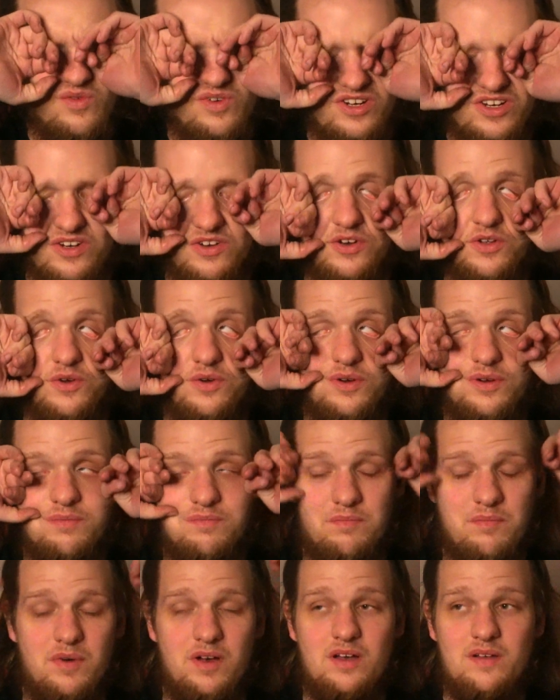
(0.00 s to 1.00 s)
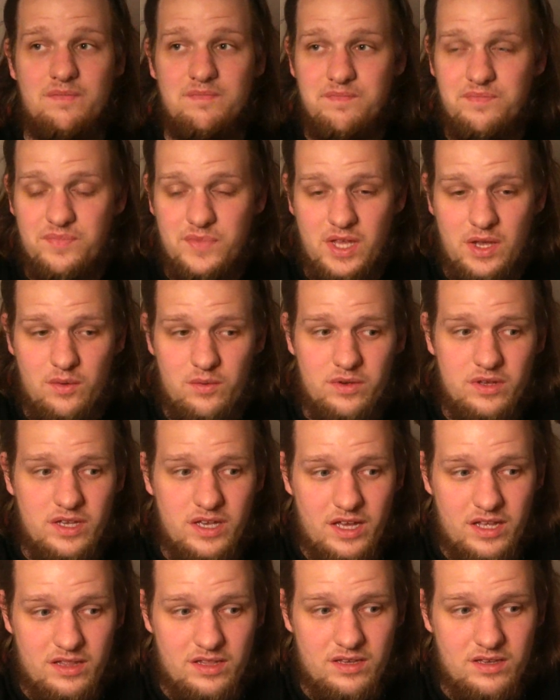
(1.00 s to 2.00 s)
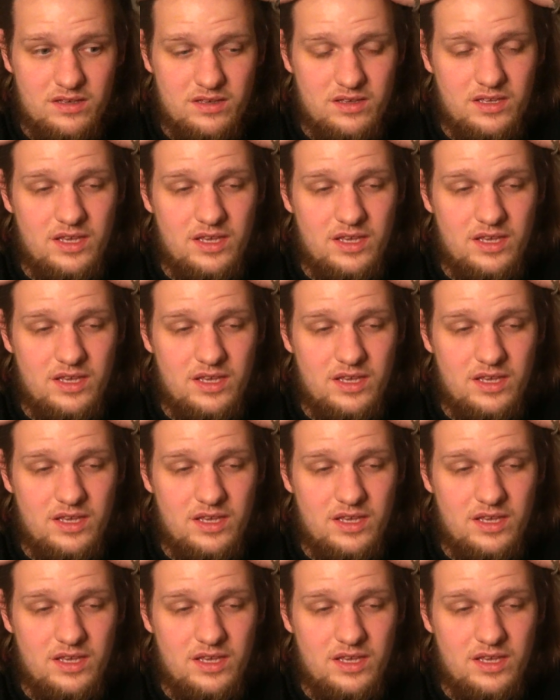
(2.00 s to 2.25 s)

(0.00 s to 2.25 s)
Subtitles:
want to do it, but I really had to